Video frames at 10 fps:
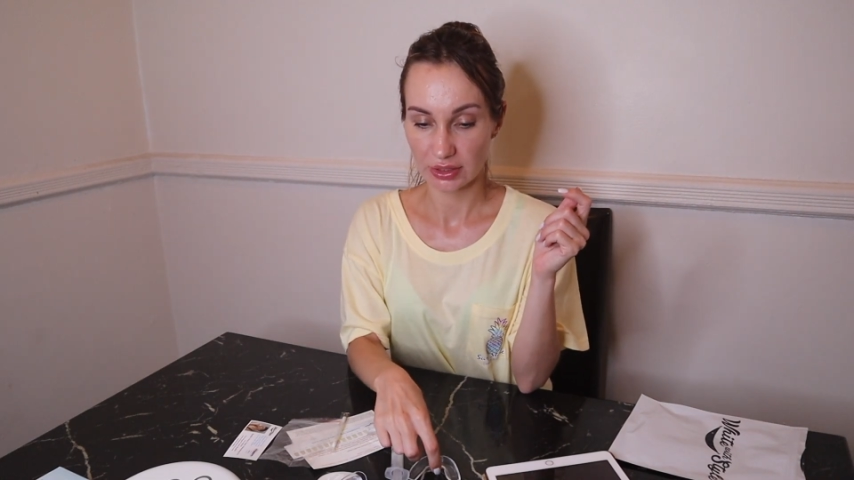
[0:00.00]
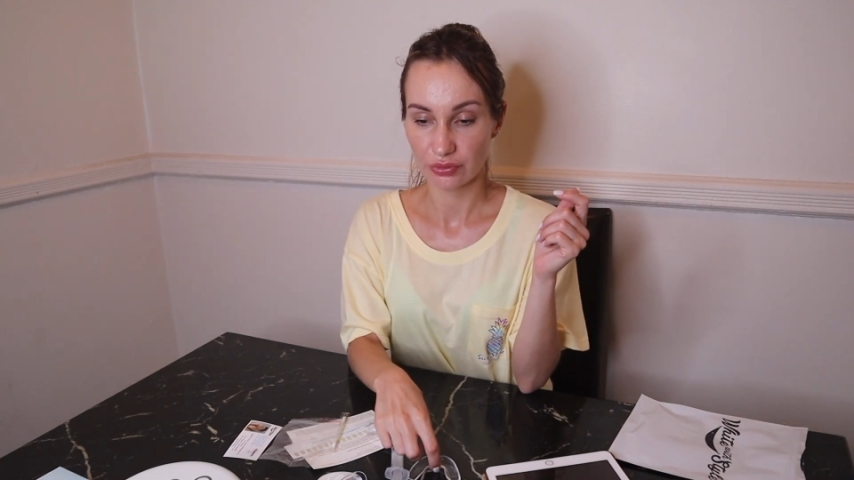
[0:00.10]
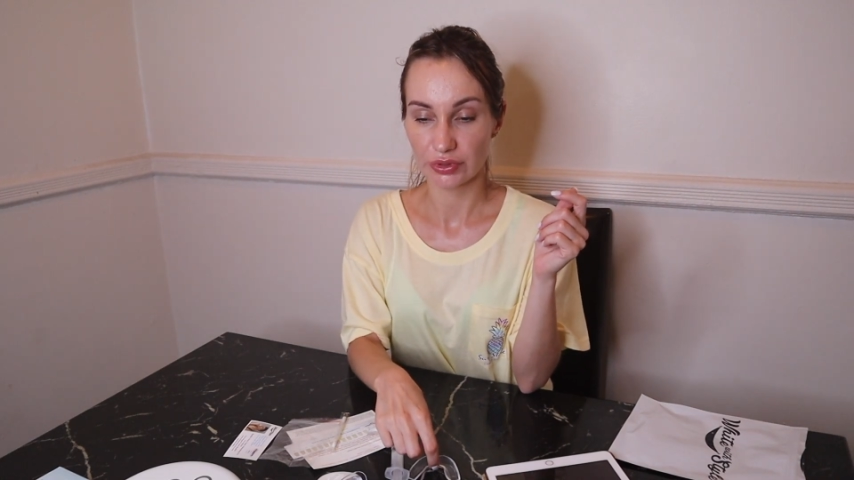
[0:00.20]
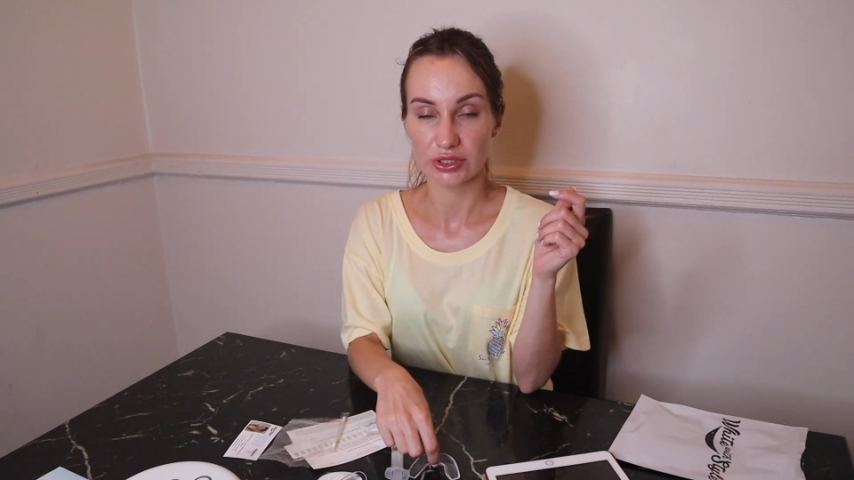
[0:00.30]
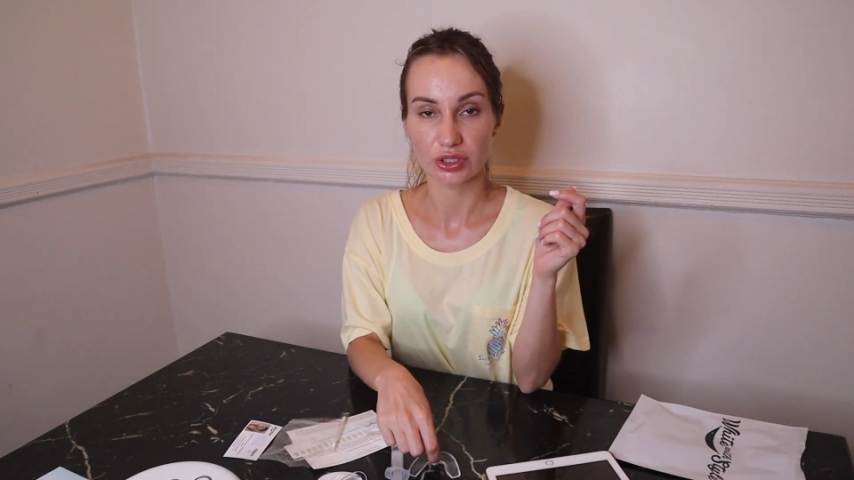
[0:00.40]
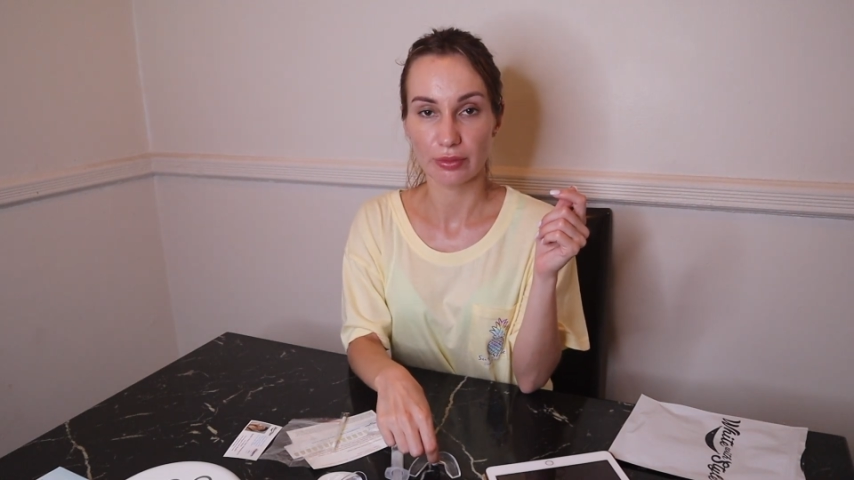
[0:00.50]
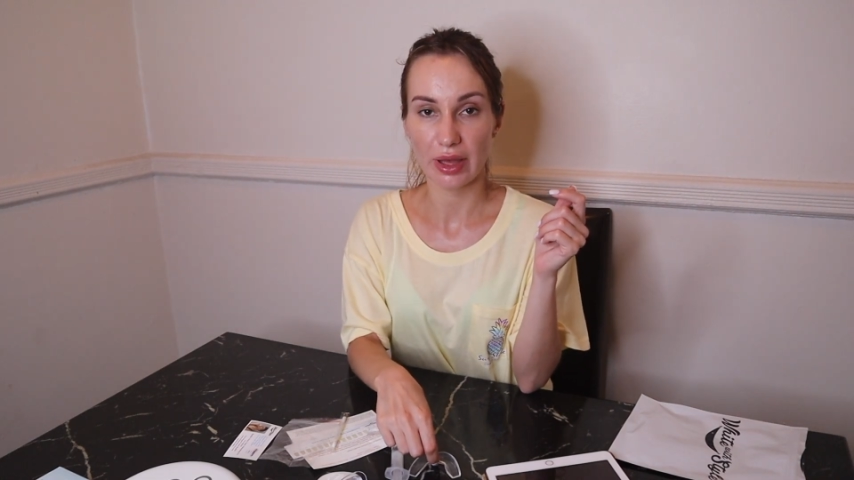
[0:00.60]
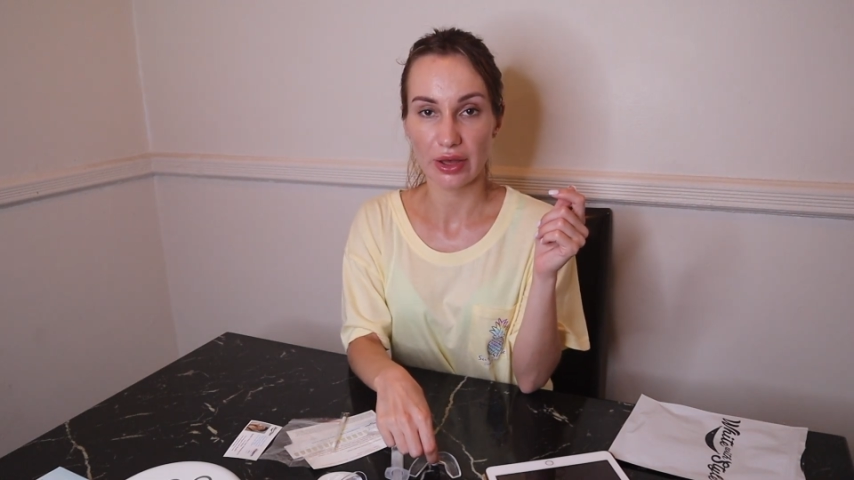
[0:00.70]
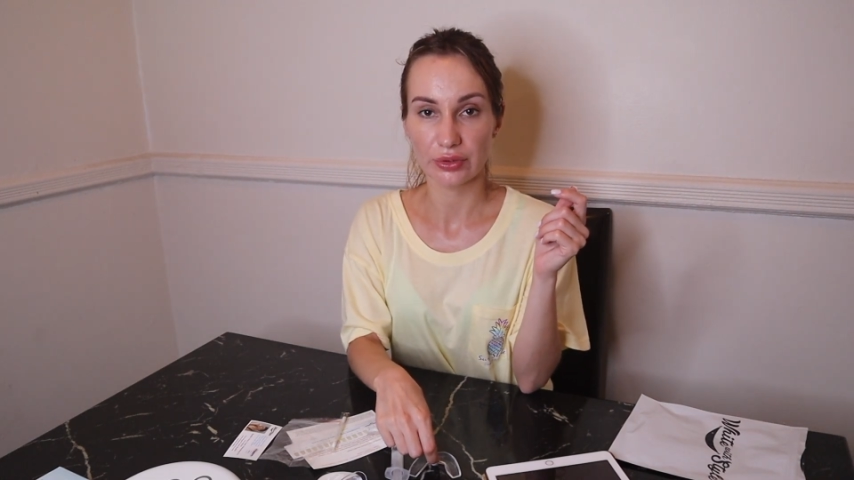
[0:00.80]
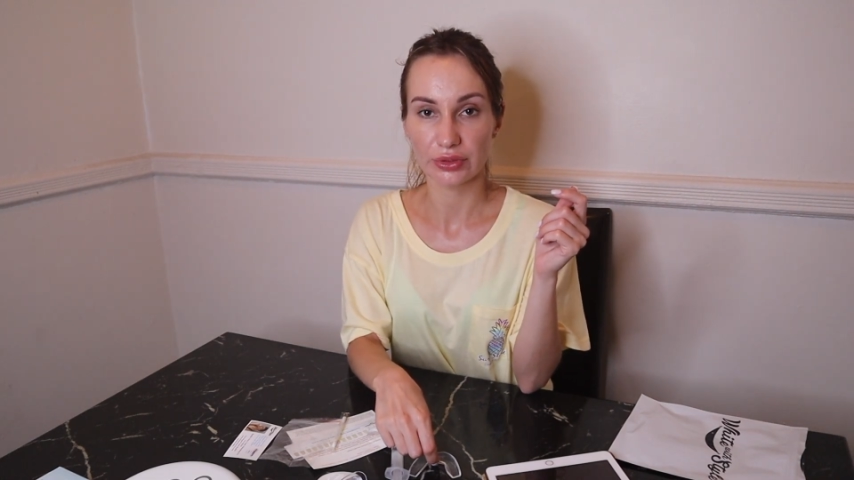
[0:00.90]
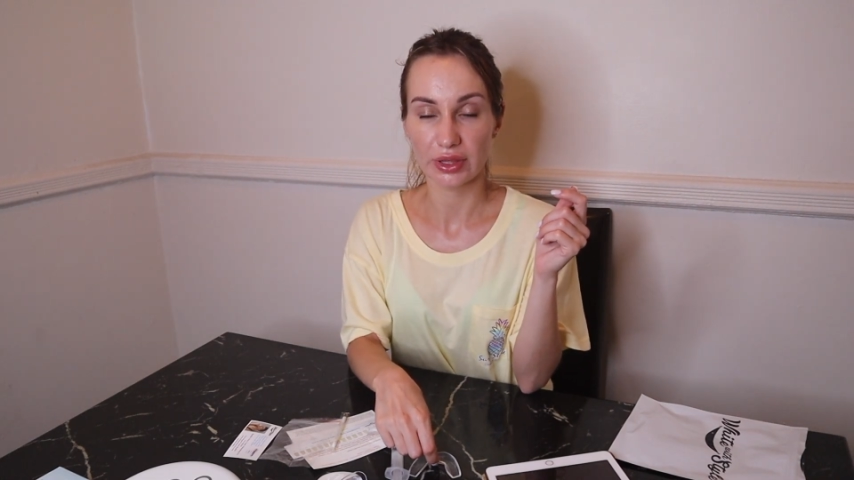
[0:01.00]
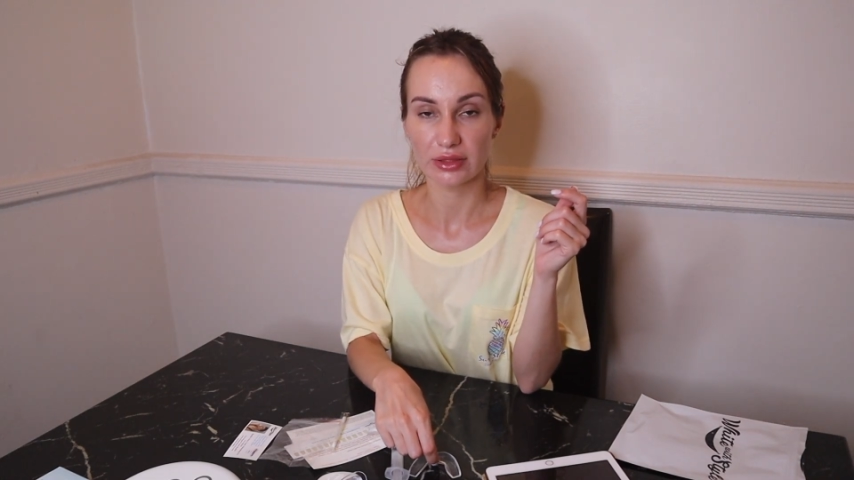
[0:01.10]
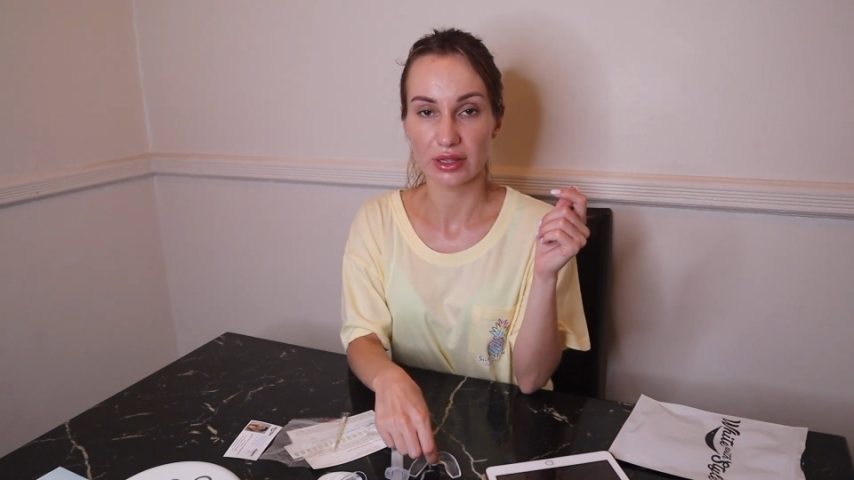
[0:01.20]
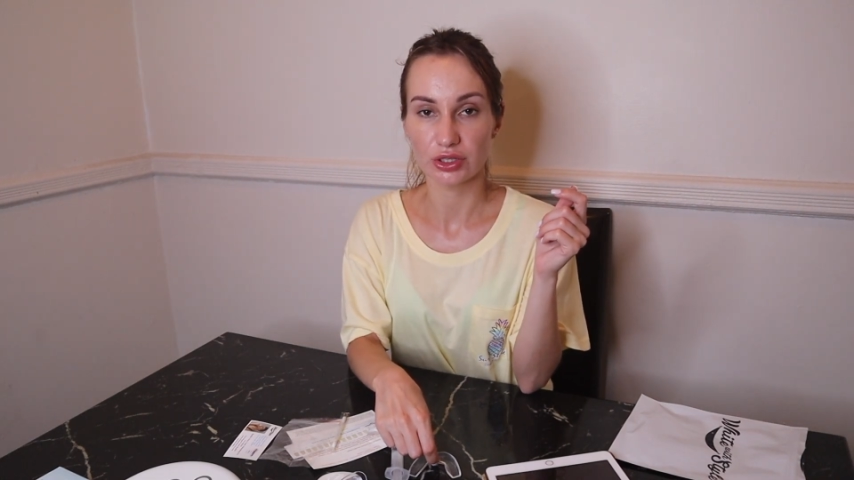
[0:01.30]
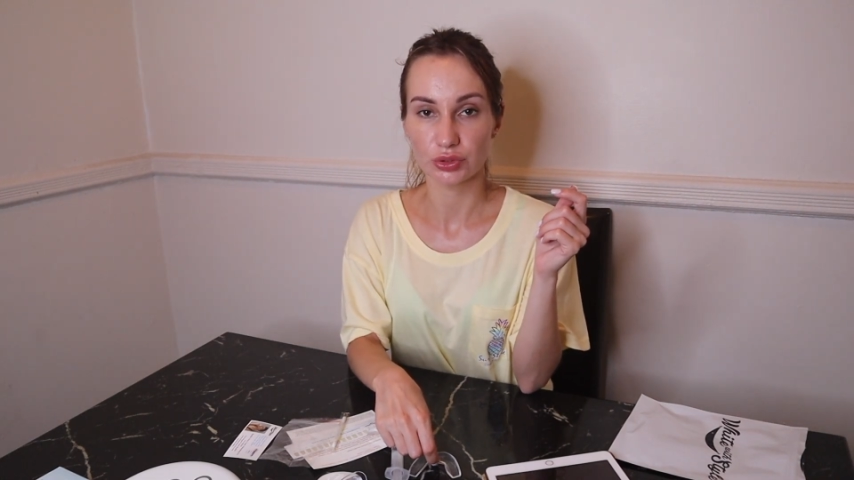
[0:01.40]
rinse your mouth
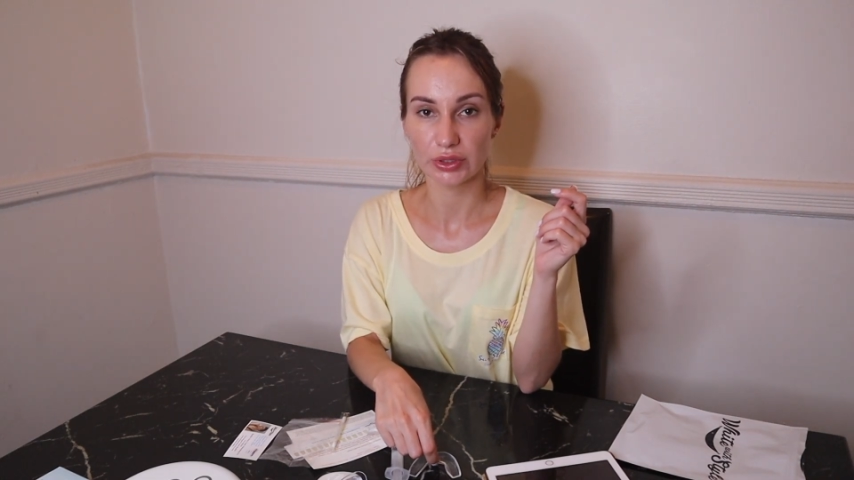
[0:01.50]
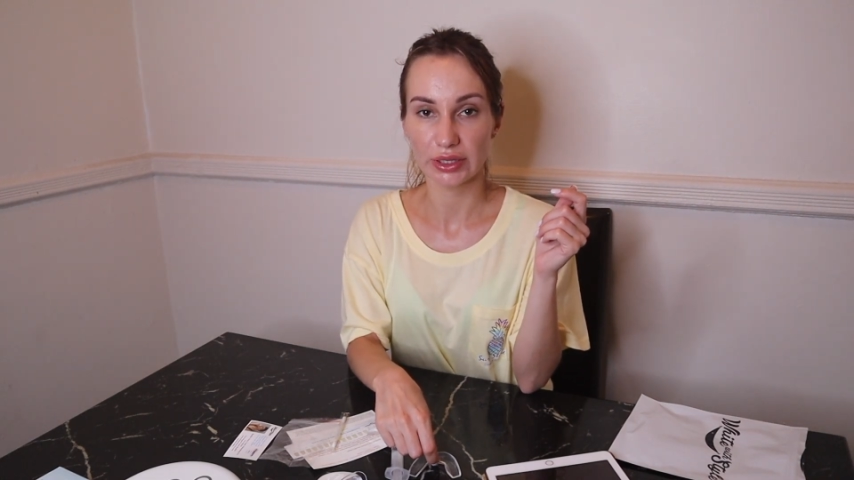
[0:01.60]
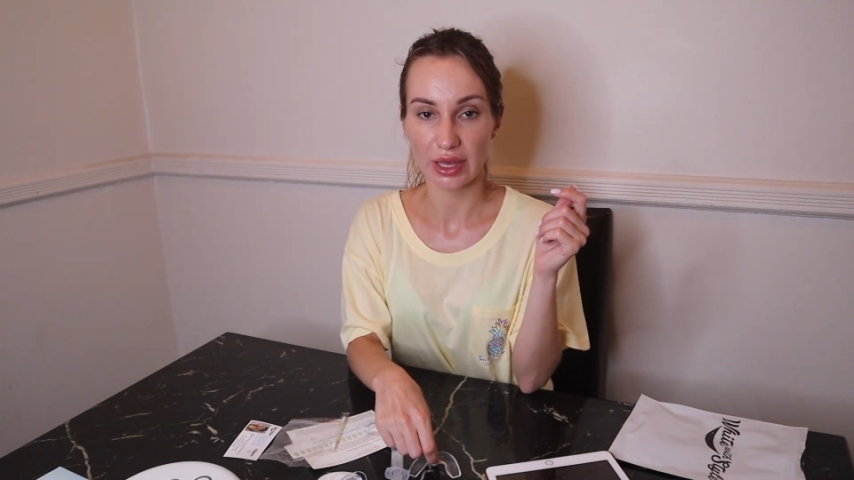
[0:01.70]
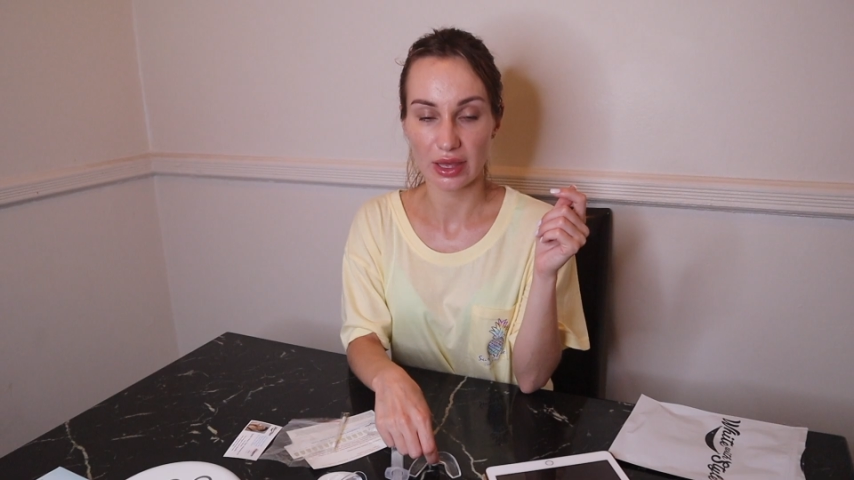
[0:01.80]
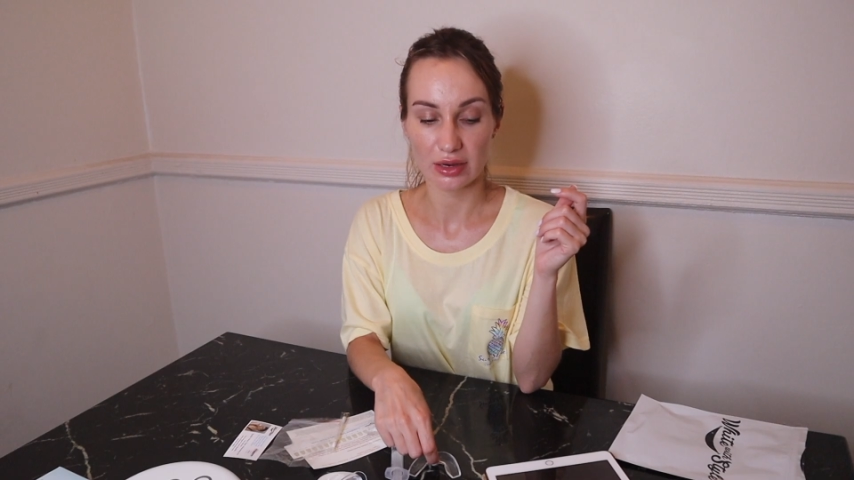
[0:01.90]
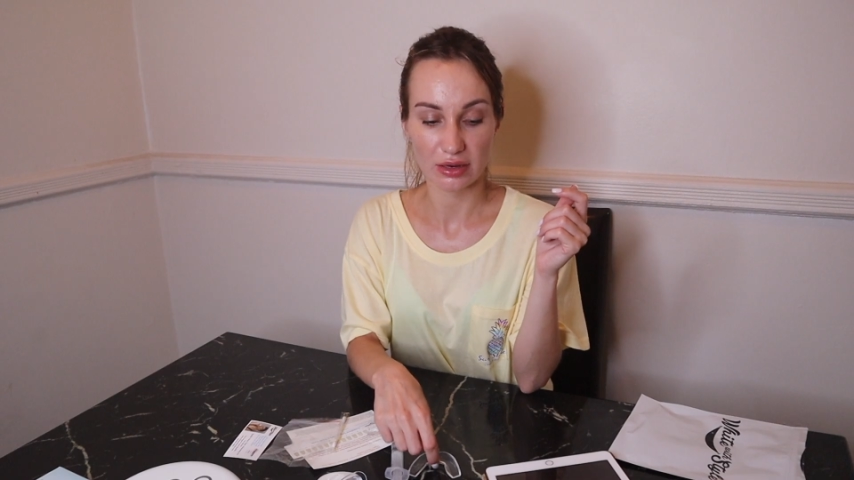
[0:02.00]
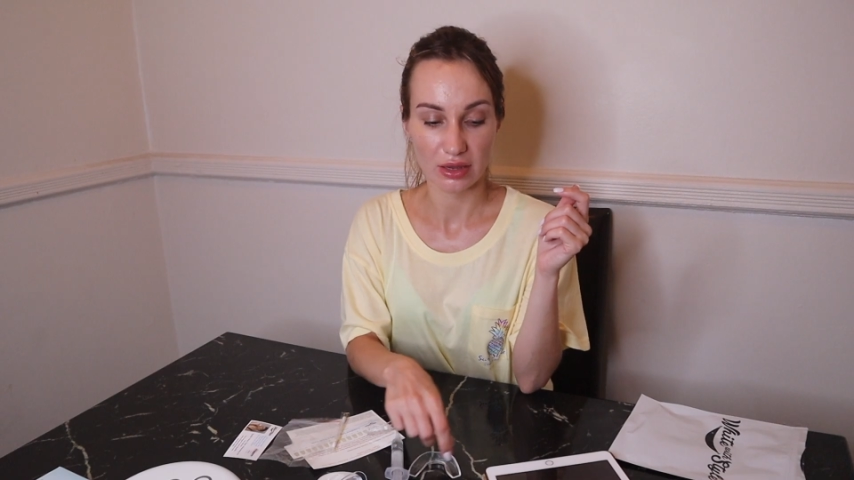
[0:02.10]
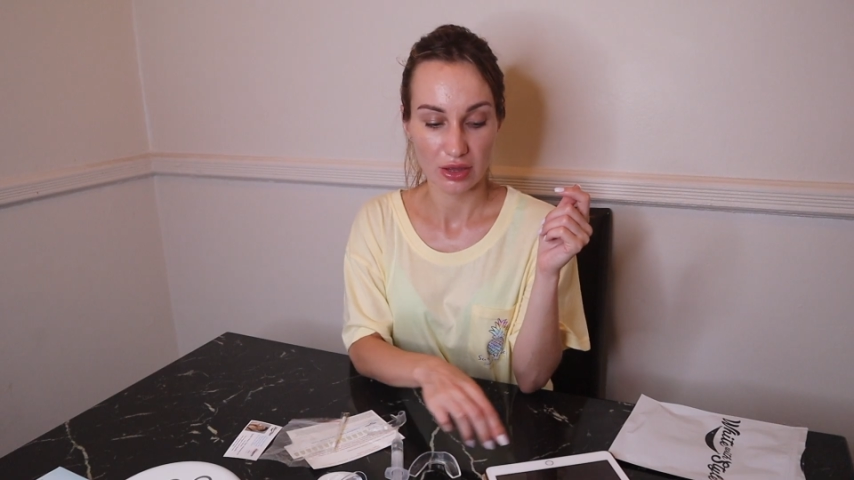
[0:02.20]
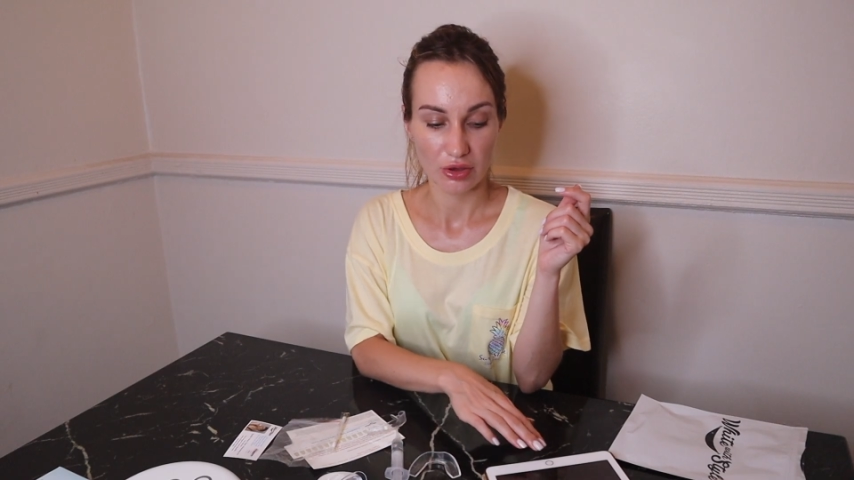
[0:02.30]
and then do it again